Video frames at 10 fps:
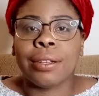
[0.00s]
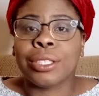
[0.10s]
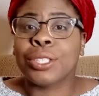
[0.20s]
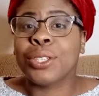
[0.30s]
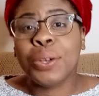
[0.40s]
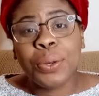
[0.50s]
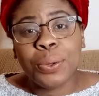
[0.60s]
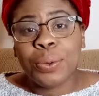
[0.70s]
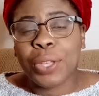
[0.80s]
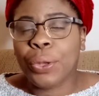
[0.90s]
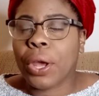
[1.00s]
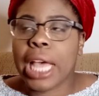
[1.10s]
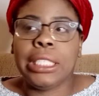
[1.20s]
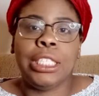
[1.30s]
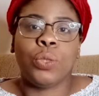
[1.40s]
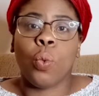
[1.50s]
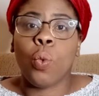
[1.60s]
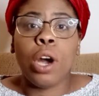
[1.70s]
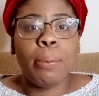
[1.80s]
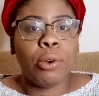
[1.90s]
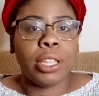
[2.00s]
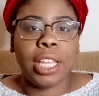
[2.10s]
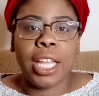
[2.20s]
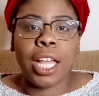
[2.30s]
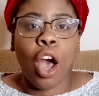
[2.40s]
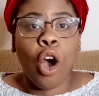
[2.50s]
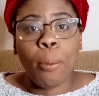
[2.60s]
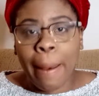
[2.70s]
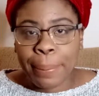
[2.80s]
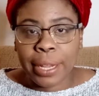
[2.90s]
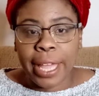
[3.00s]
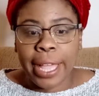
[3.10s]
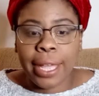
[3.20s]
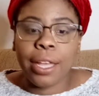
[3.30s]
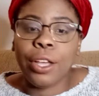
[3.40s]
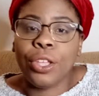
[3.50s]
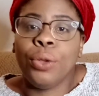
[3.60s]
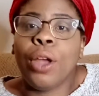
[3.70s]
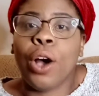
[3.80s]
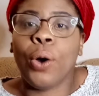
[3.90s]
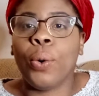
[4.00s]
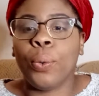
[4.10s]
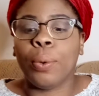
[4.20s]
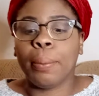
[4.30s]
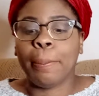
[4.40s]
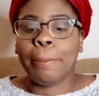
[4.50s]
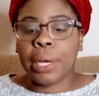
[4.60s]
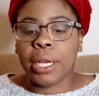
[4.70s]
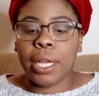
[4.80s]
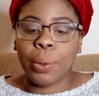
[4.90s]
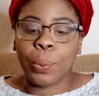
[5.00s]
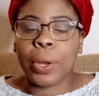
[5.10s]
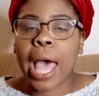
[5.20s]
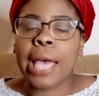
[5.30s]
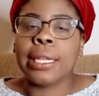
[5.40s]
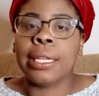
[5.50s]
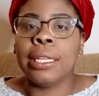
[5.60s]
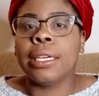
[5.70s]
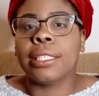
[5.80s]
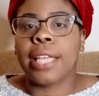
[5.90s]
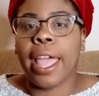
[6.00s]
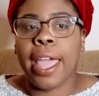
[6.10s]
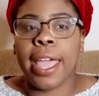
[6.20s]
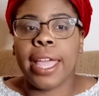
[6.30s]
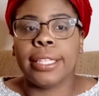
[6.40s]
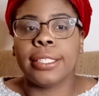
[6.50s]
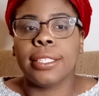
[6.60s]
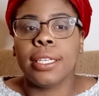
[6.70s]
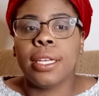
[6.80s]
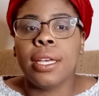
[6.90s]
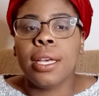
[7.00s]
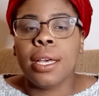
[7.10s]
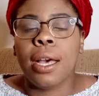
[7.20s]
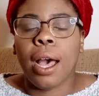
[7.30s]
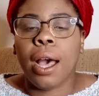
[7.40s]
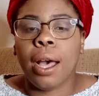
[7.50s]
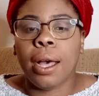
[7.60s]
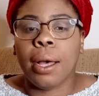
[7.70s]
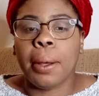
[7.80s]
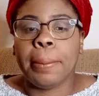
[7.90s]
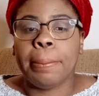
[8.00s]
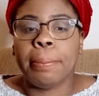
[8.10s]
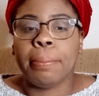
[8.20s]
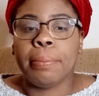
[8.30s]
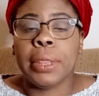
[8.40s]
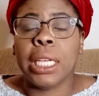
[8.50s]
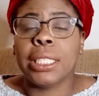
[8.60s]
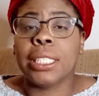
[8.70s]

school, that's just one more thing on my plate, but when I looked at the